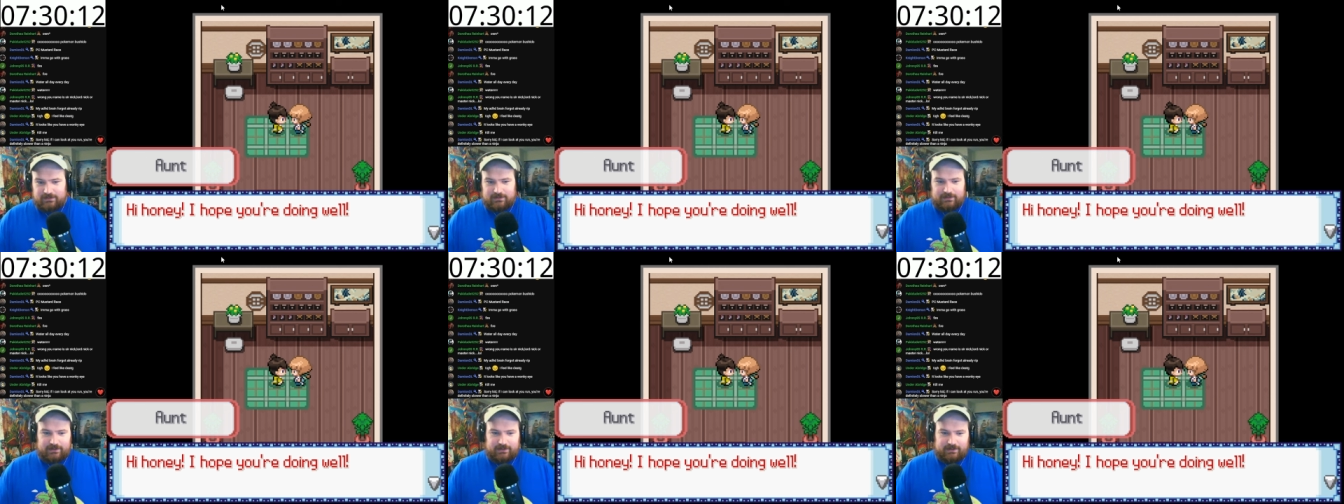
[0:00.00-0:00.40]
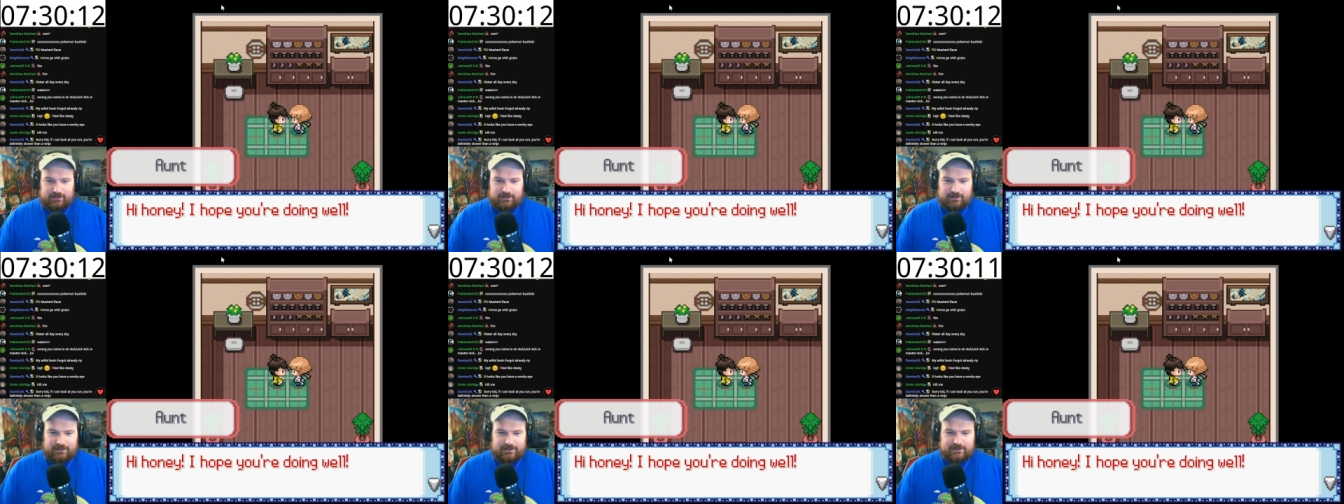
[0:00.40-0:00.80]

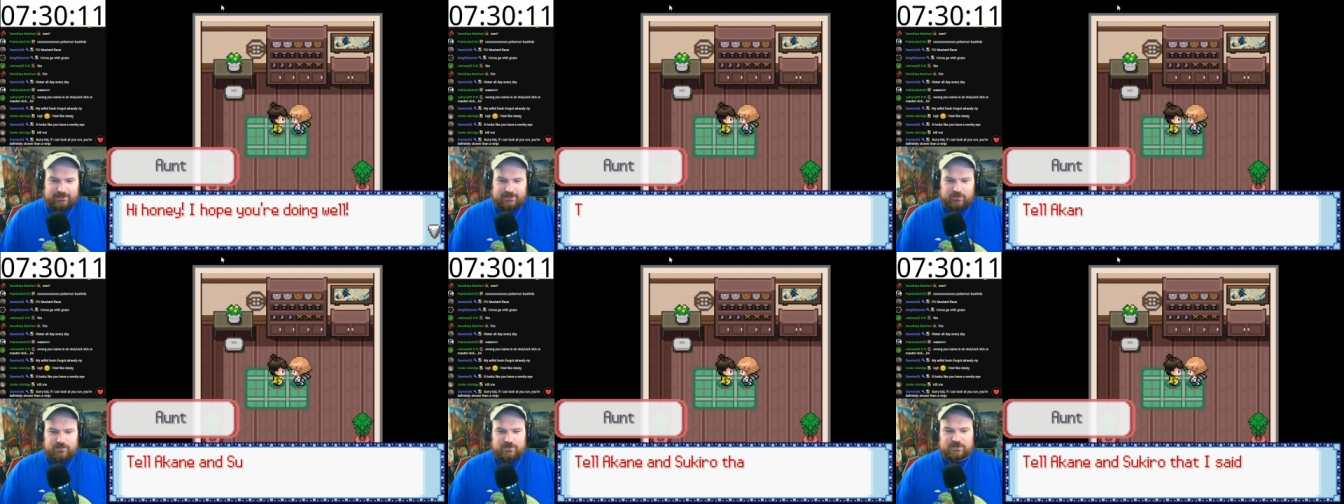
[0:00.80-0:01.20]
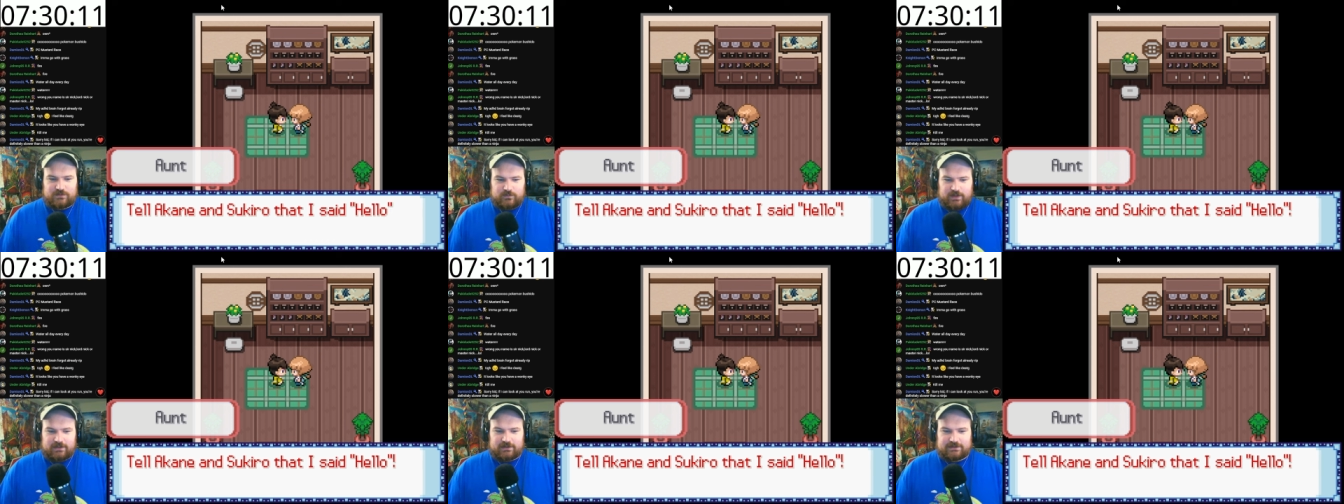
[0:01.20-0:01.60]
Hi, I hope you're doing
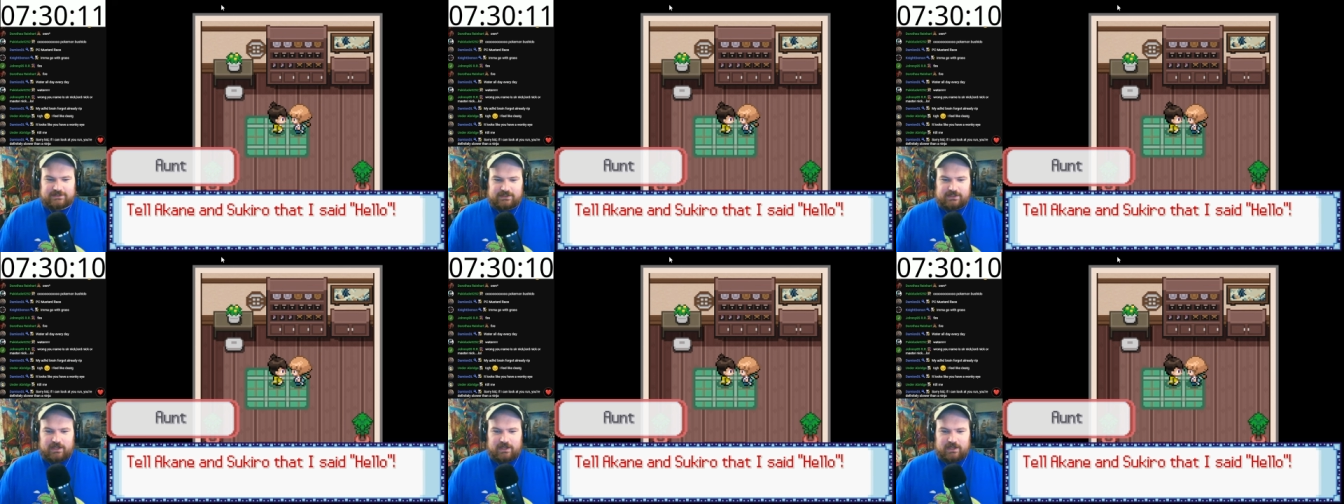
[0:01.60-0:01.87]
well. Tell